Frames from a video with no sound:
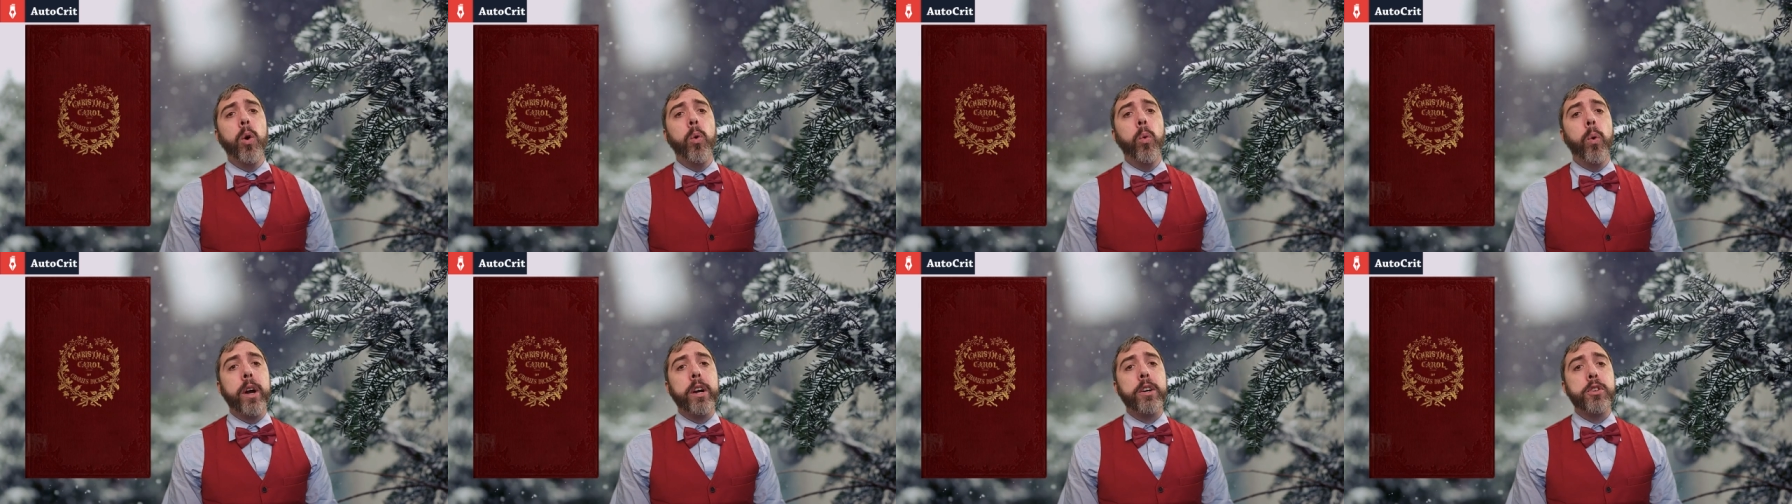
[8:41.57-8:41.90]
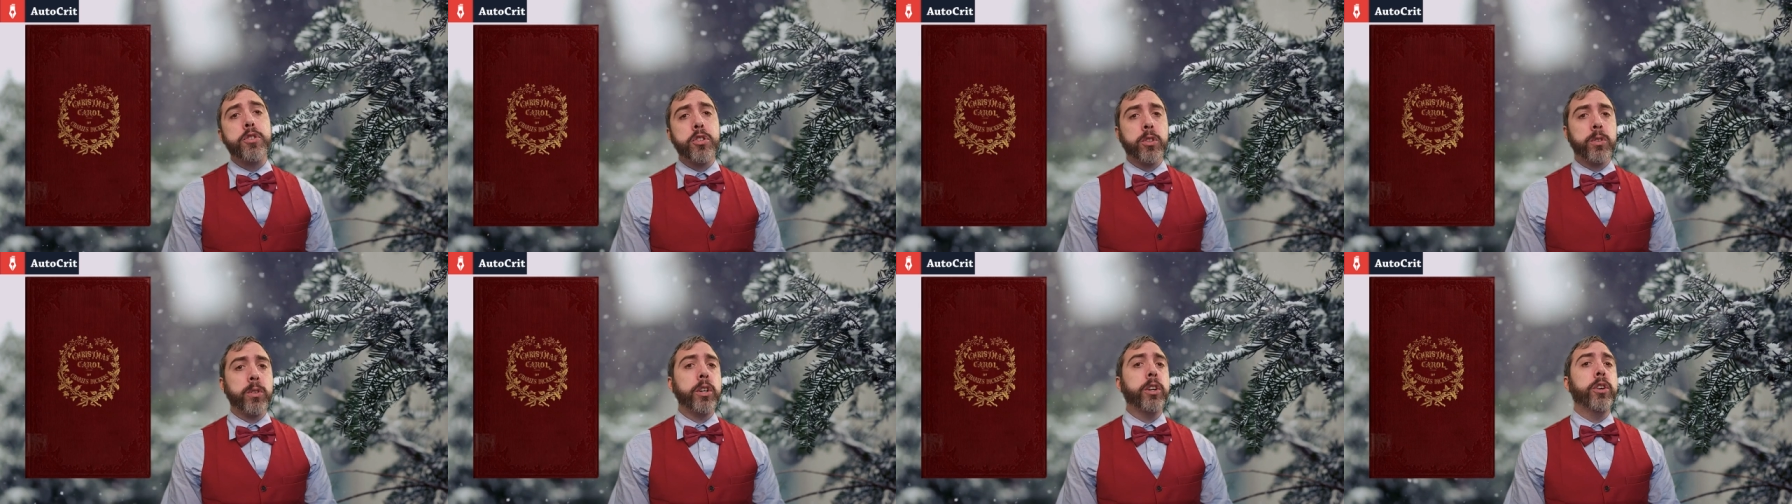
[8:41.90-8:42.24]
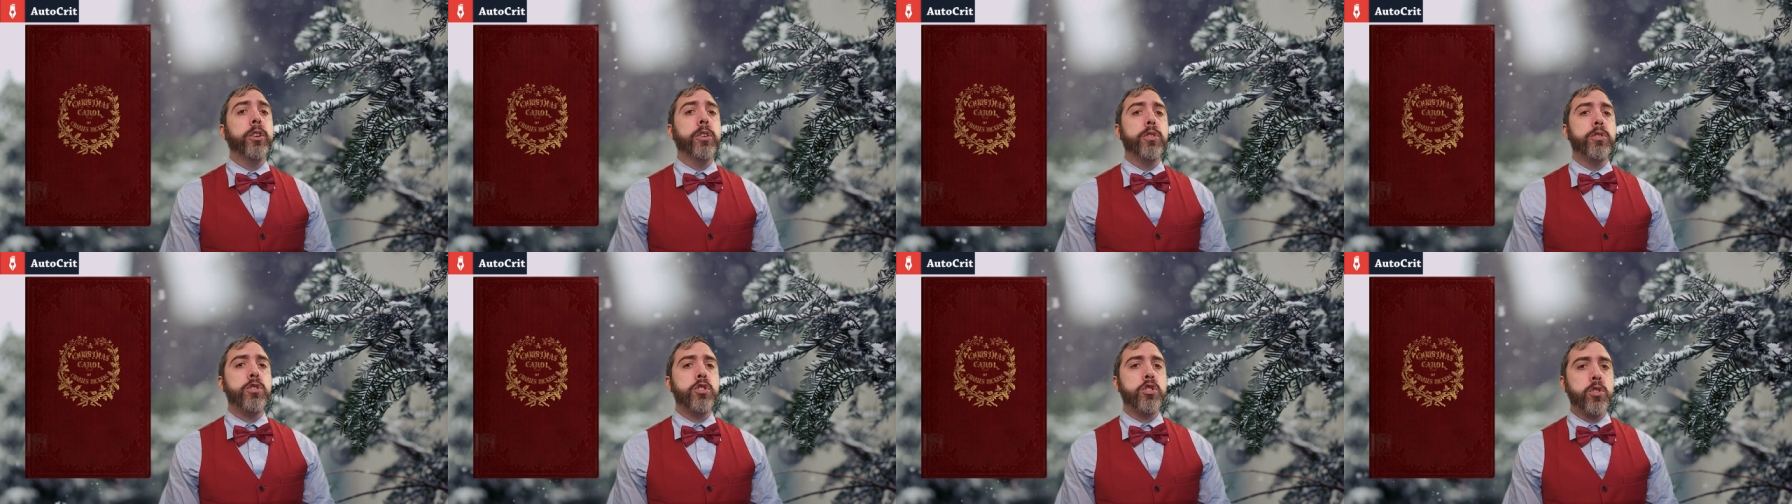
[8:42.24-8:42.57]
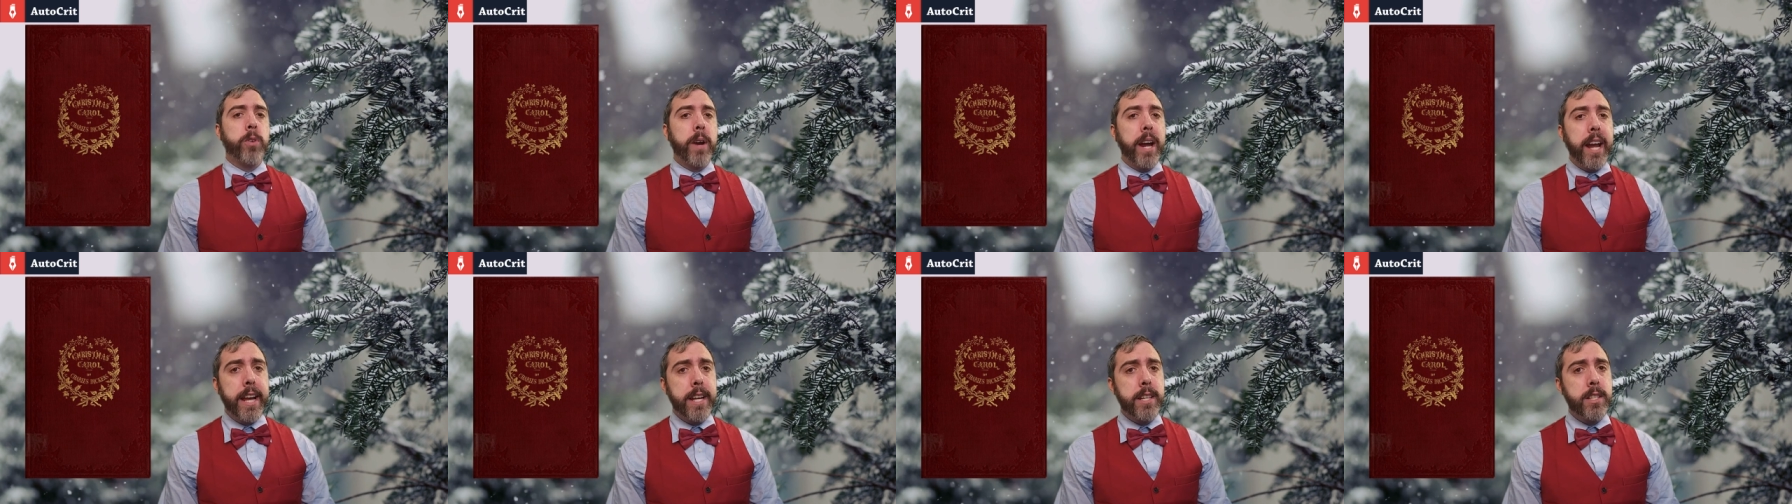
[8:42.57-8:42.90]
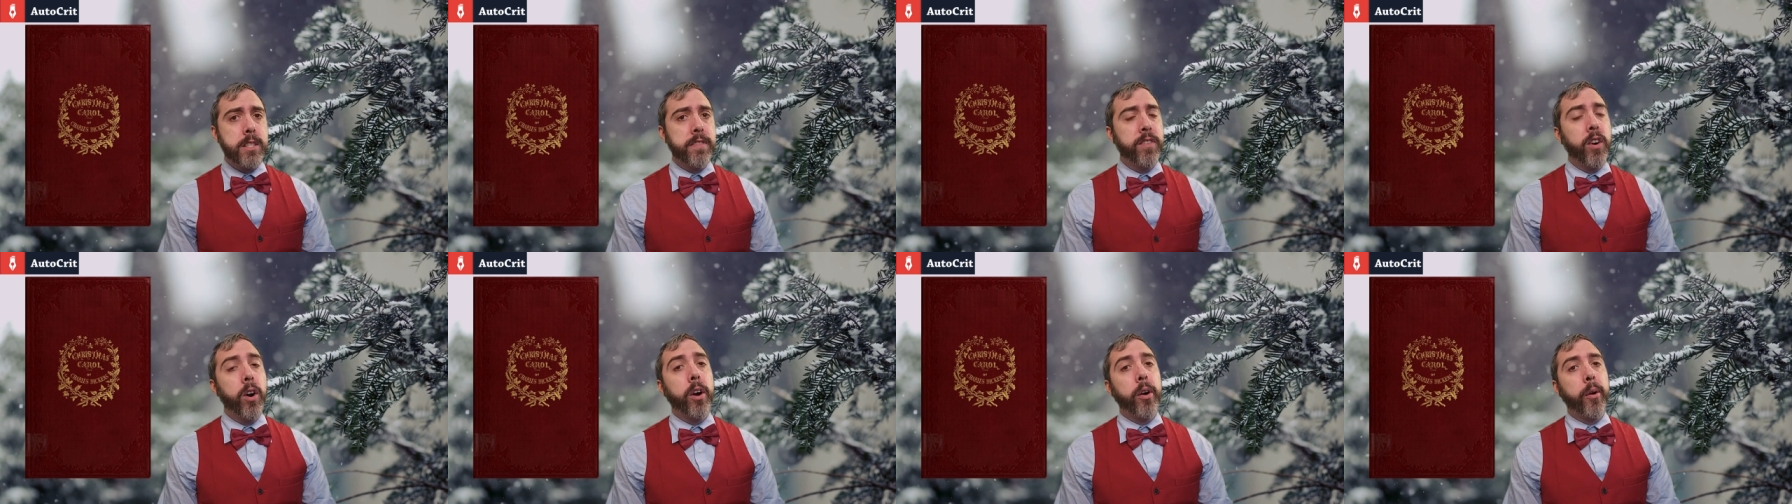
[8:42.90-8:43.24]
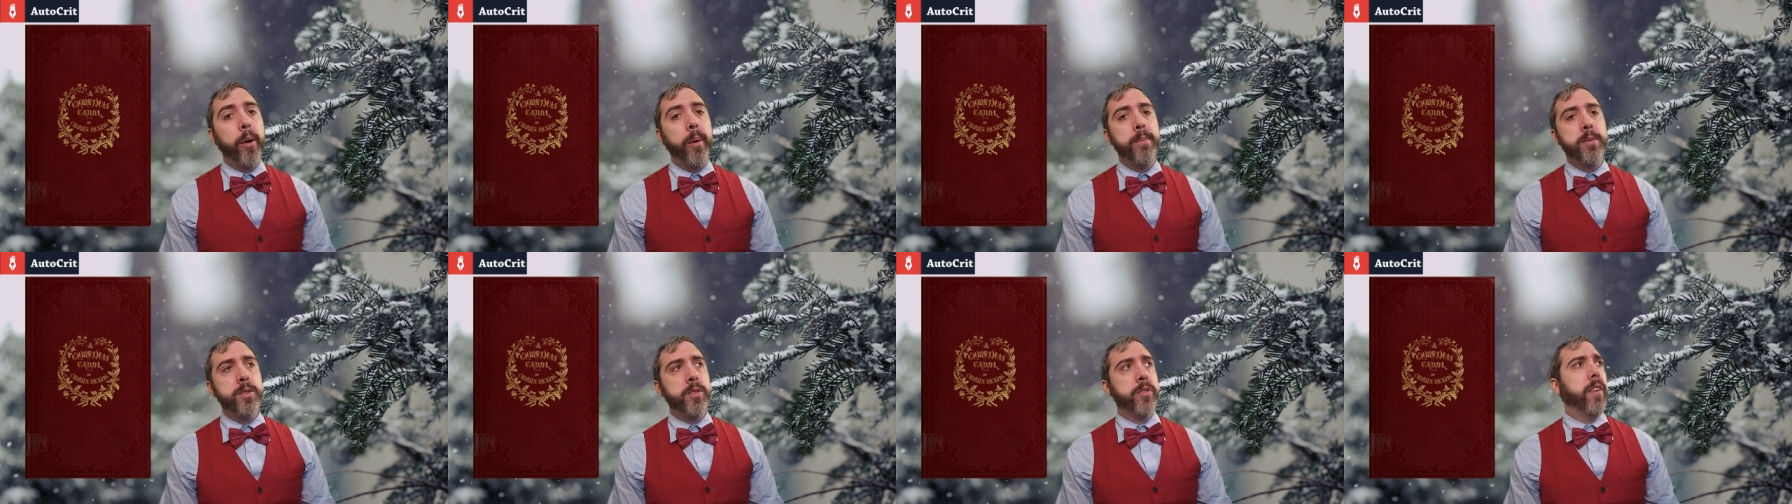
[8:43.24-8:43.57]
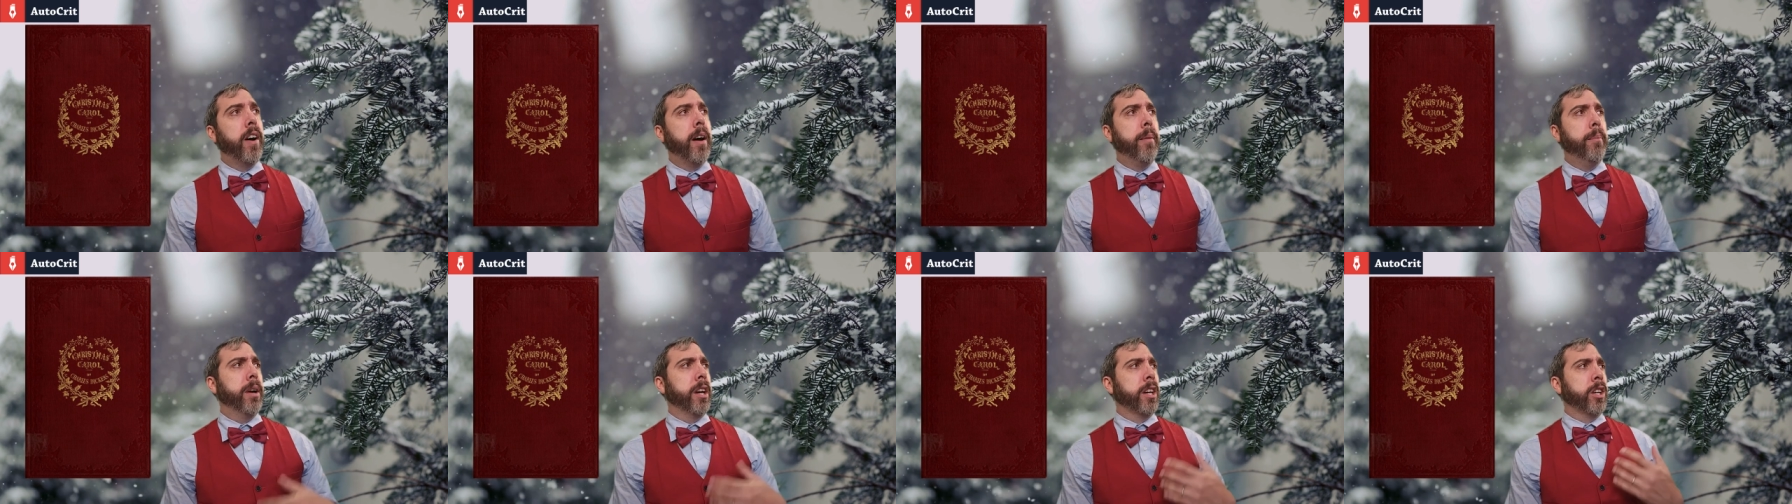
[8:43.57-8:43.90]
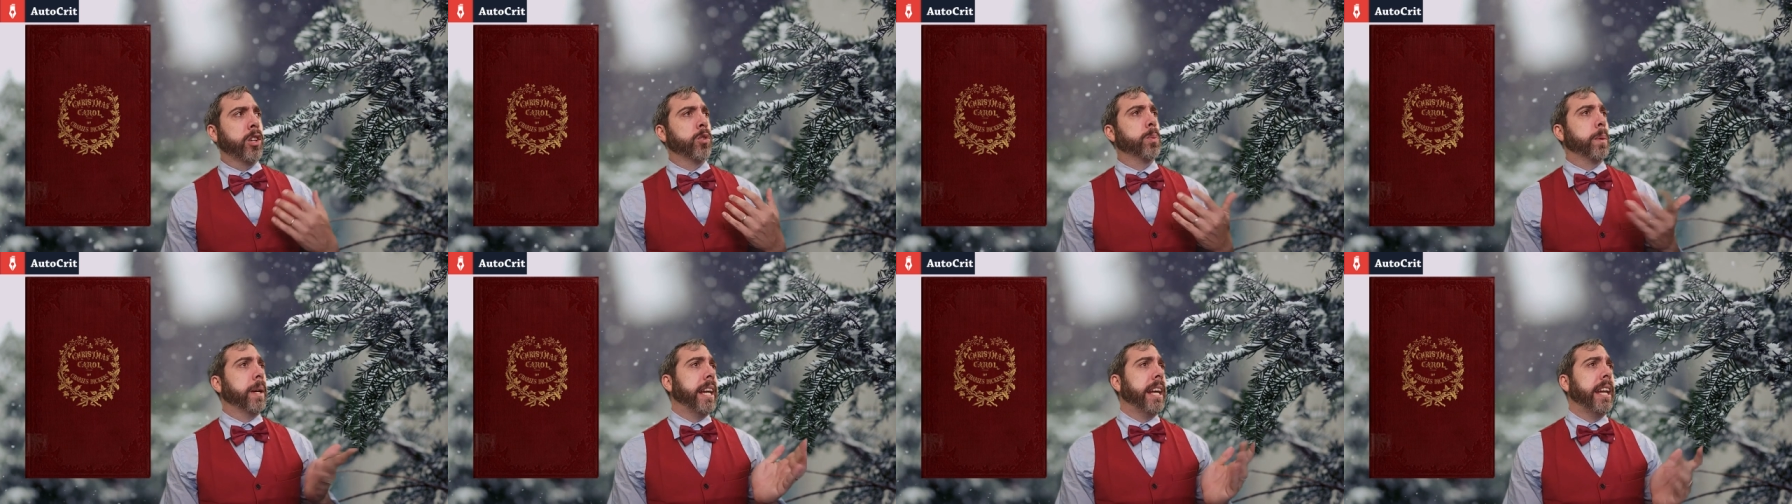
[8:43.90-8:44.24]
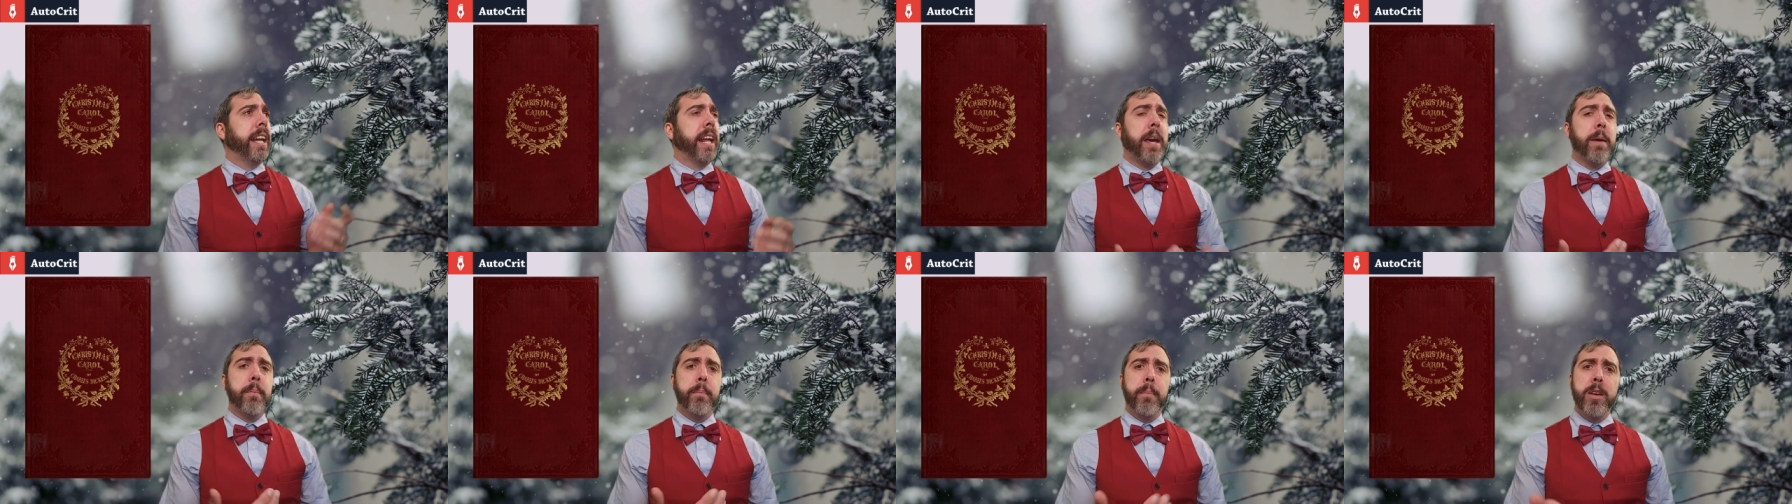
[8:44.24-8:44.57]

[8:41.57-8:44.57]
where Scrooge transforms from a greedy,